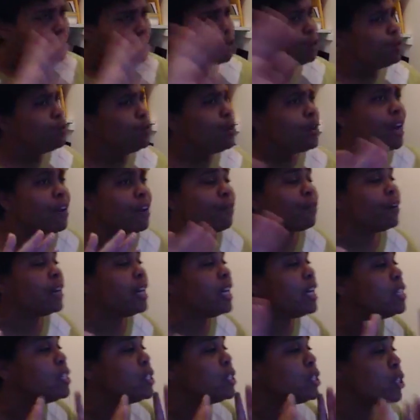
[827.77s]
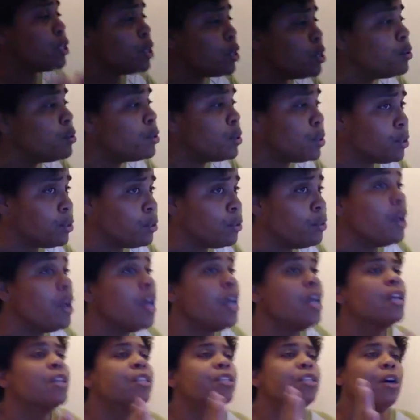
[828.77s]
Do whatever it is you do
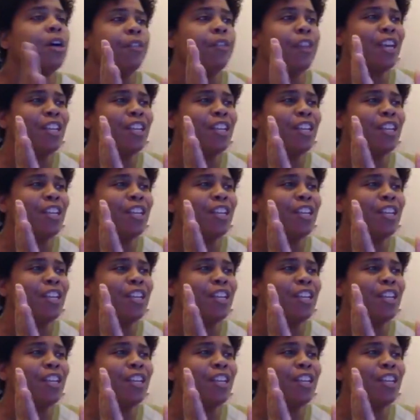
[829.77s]
so